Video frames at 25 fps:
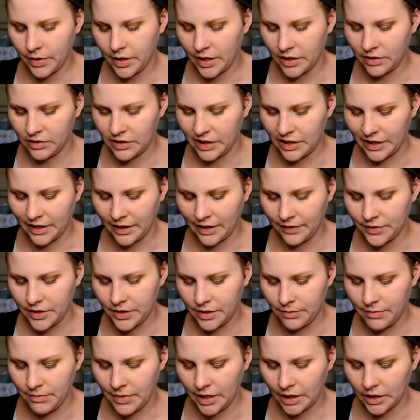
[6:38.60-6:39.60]
I don't like having to
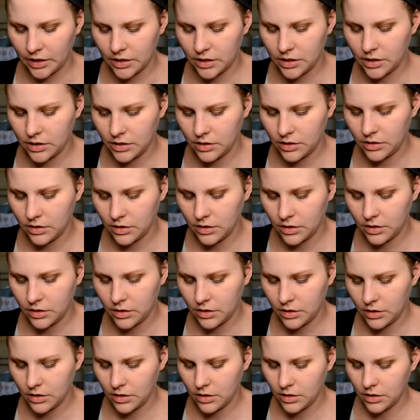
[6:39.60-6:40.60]
mix
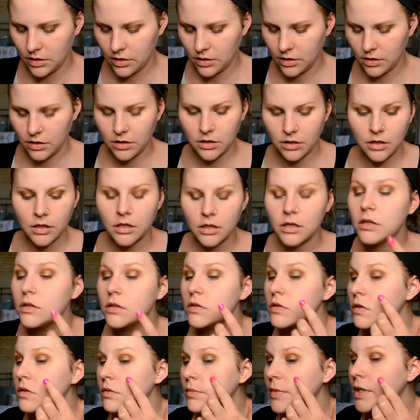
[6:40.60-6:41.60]

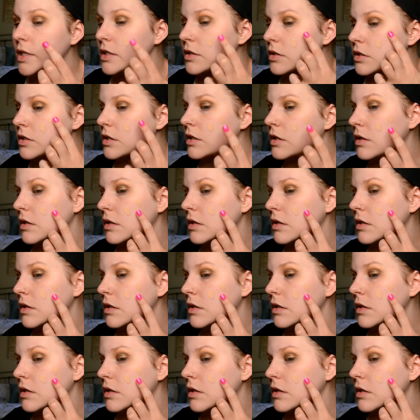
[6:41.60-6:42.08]
so much.